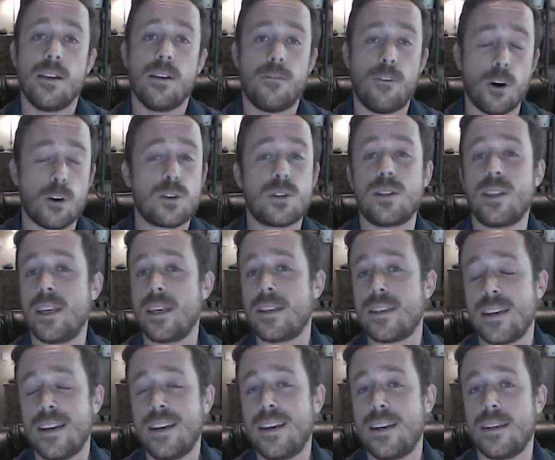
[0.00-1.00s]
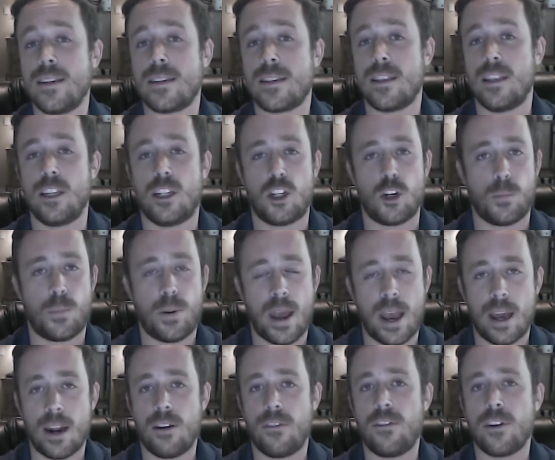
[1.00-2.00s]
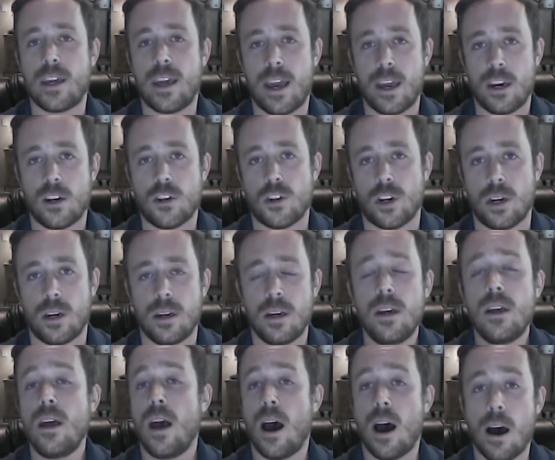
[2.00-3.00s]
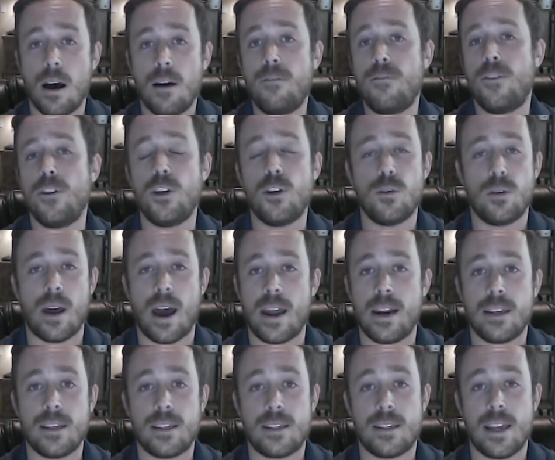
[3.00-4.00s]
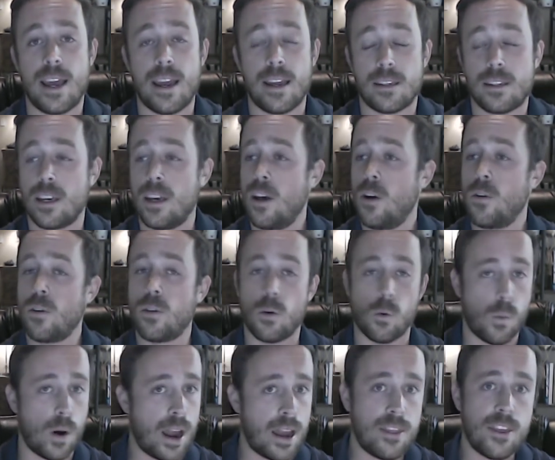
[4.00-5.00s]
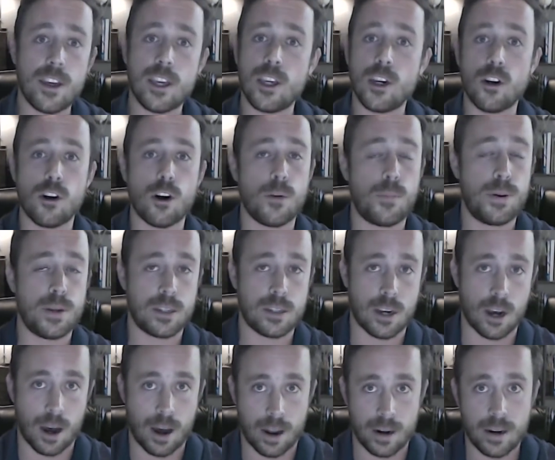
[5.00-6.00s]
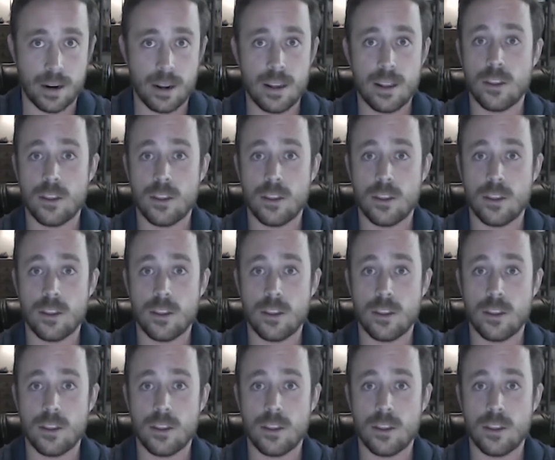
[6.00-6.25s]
Folks, this is the Japanification of the United States. The way that Europe has gone.